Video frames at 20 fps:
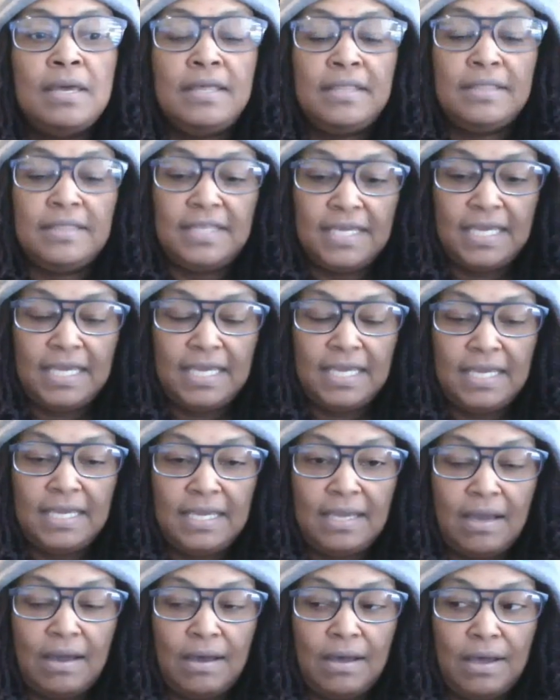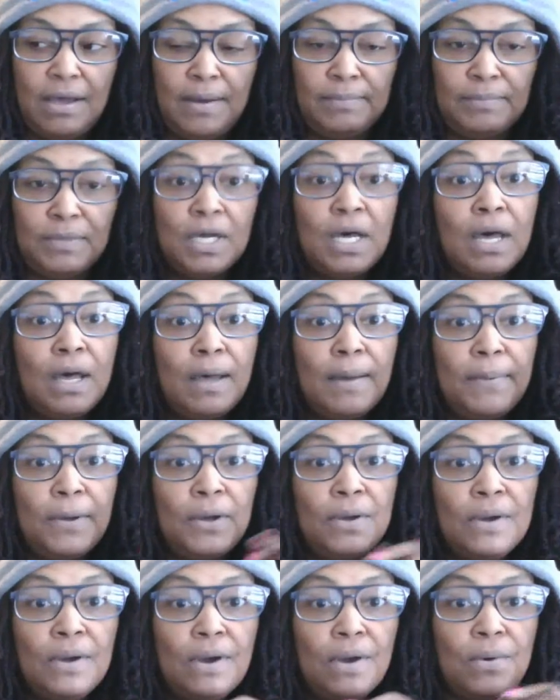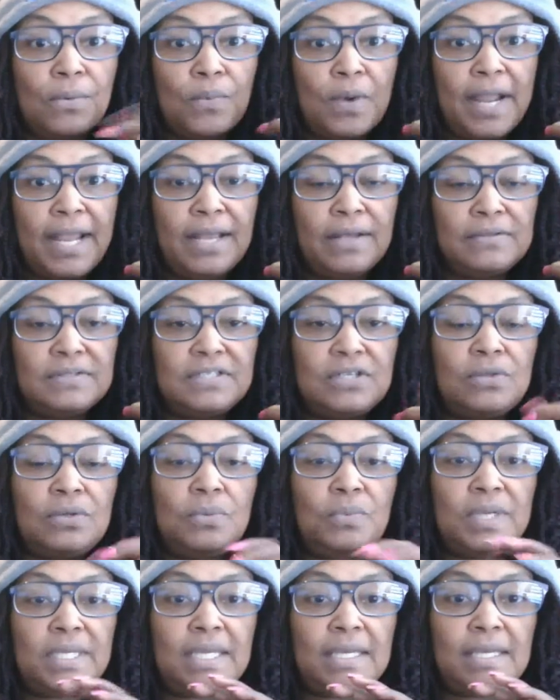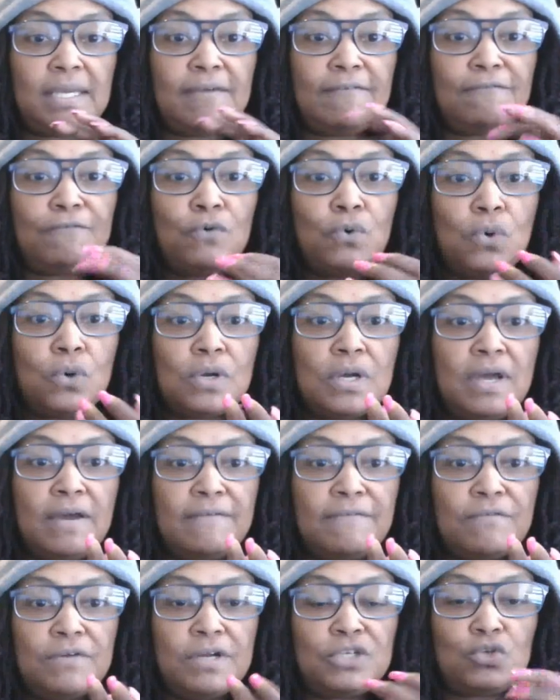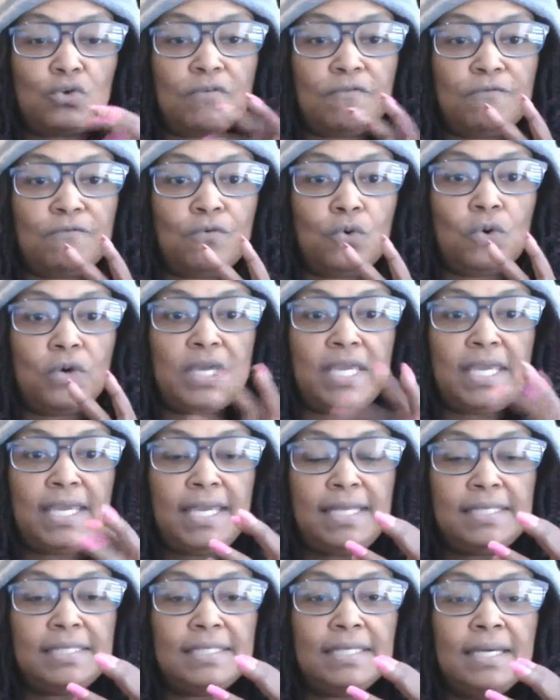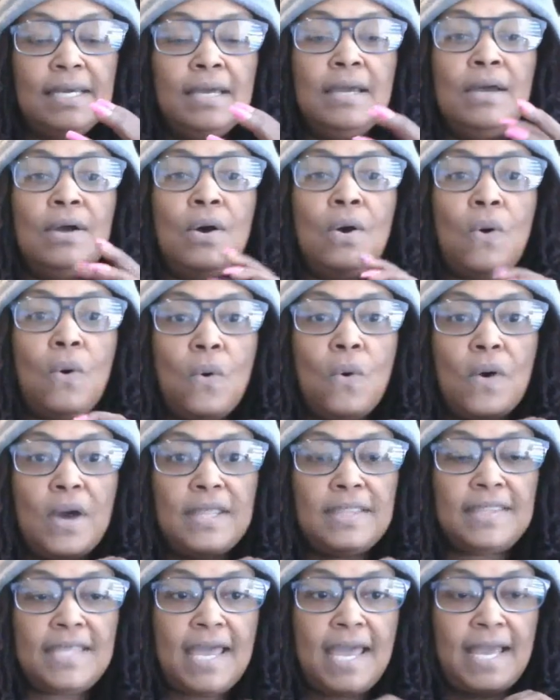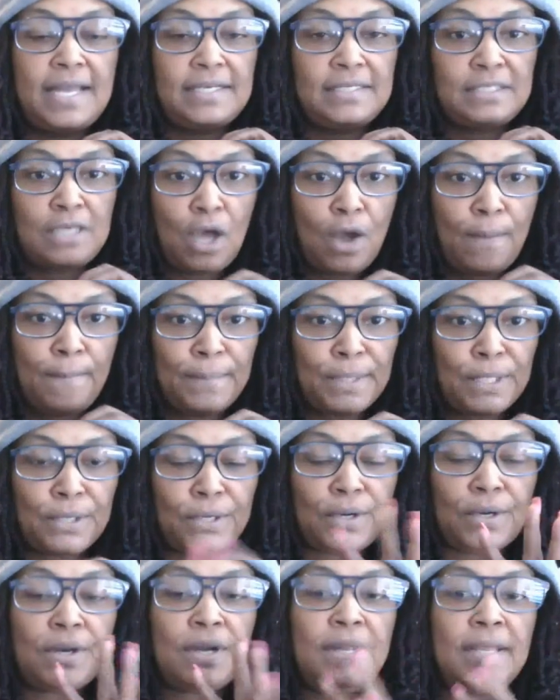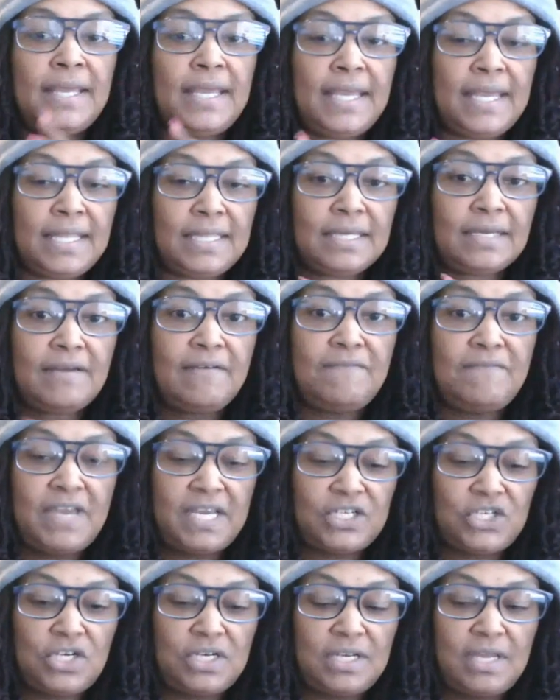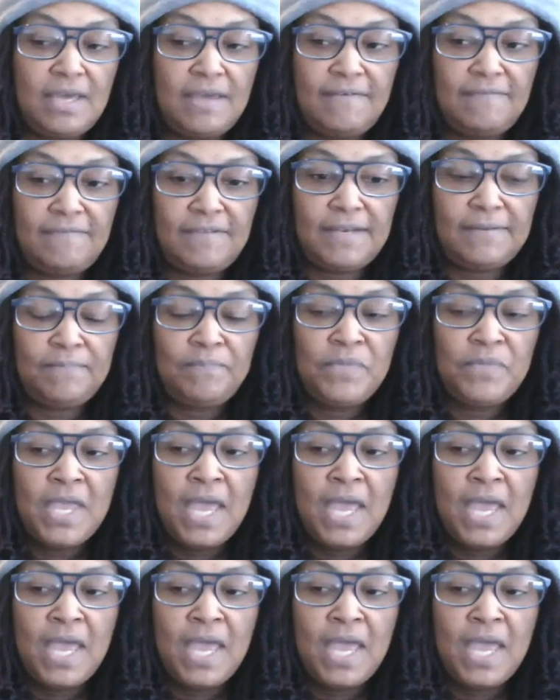the um, cup around so that we can get full coverage or full heat on that tumbler in the convection oven.